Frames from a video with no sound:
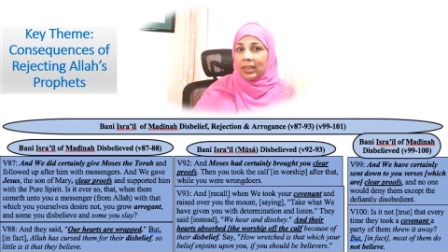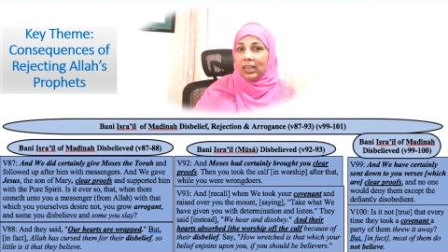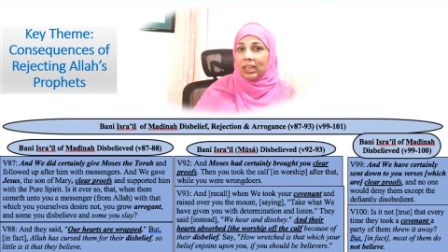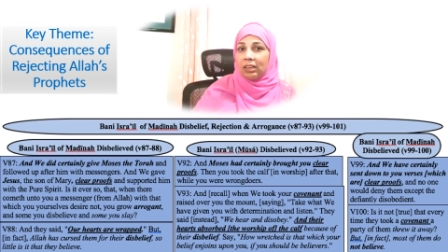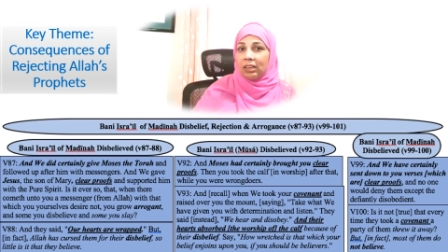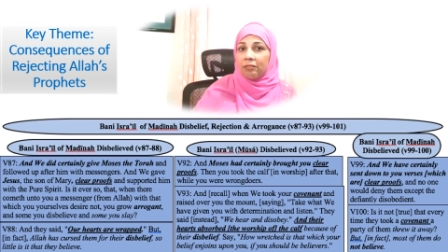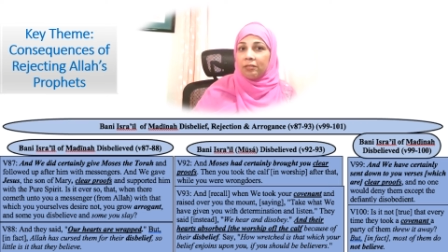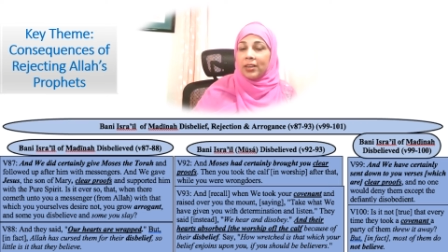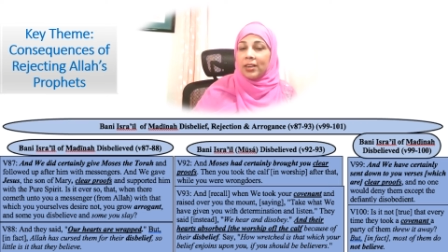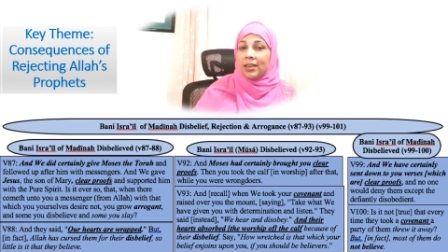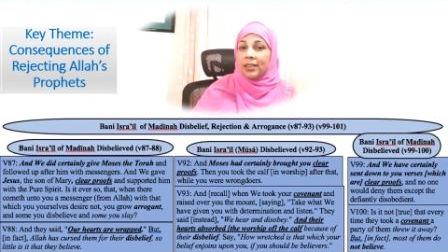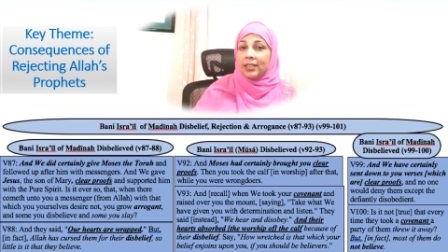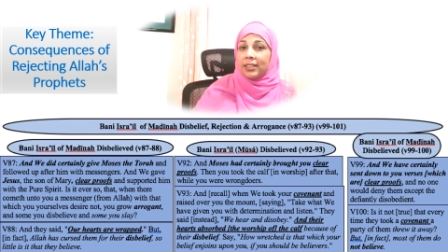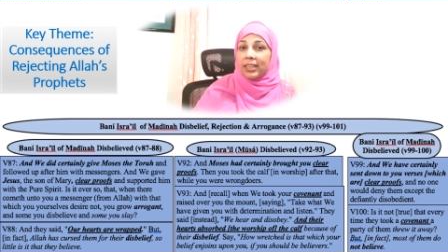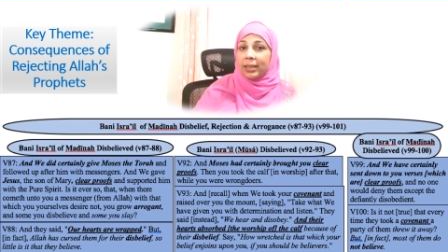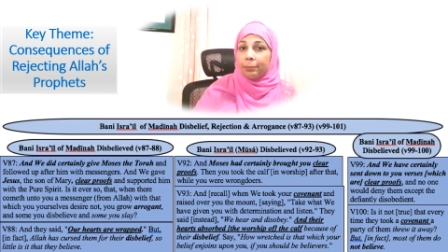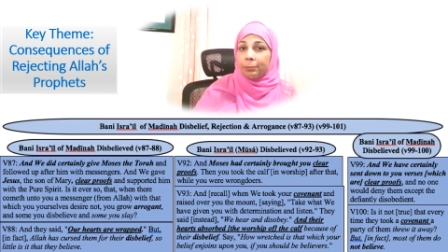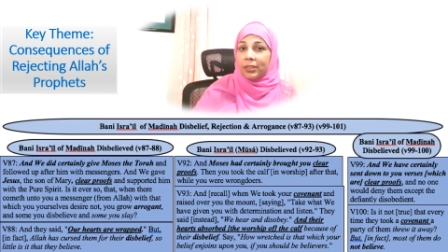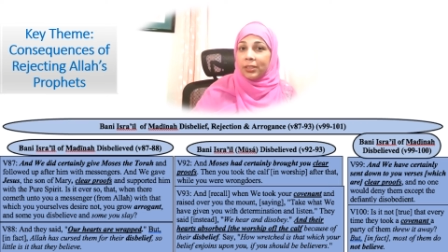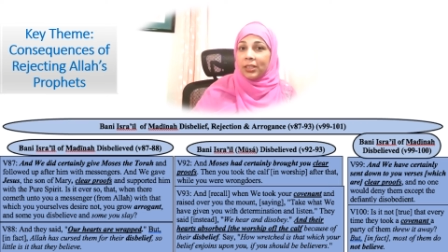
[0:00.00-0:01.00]
even
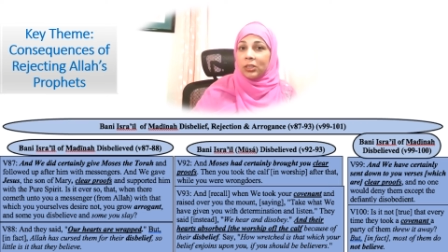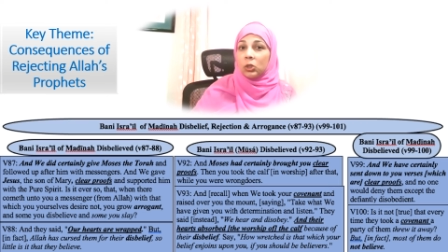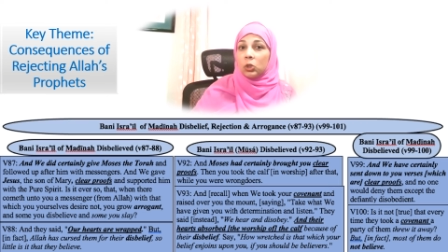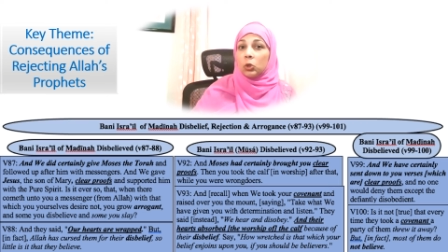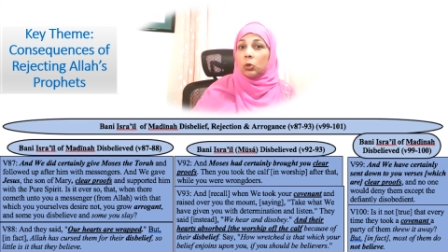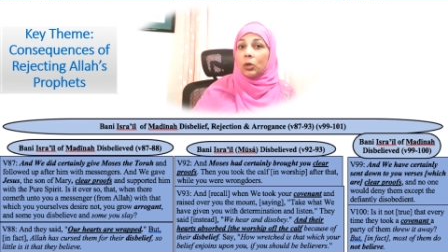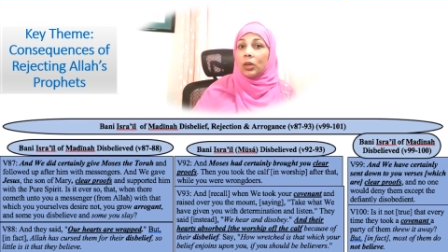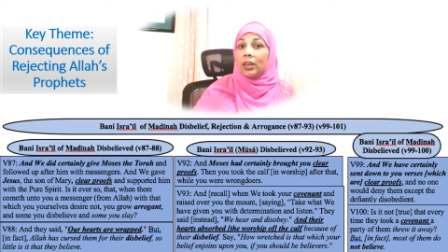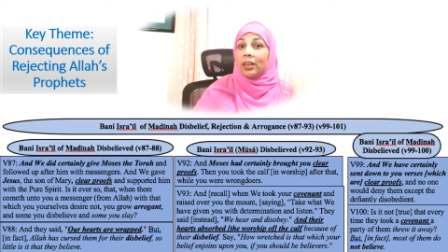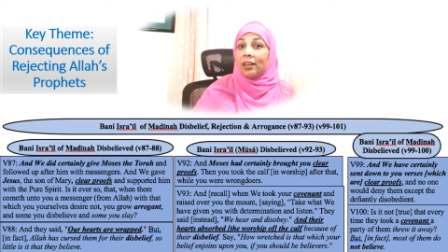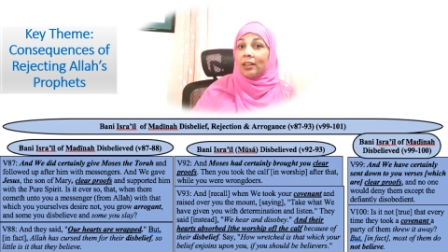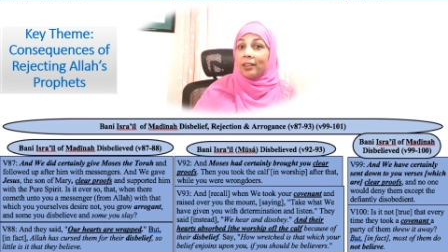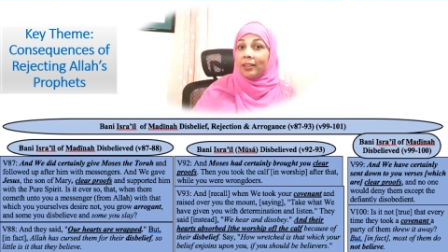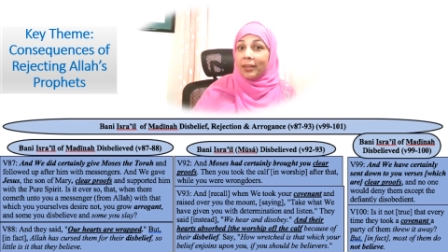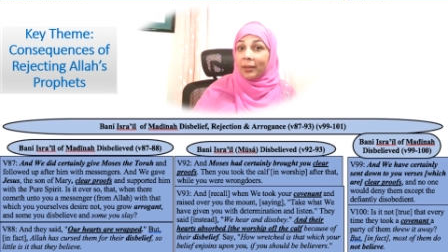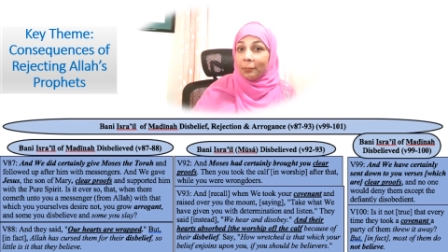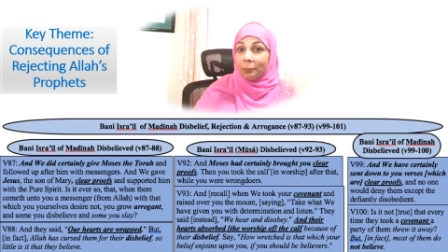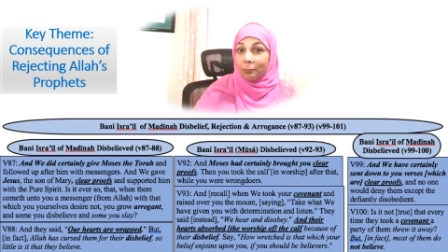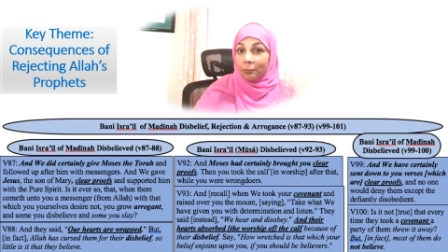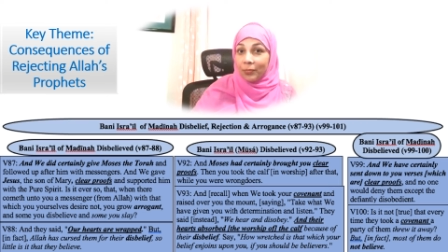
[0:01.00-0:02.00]
attempted to kill them,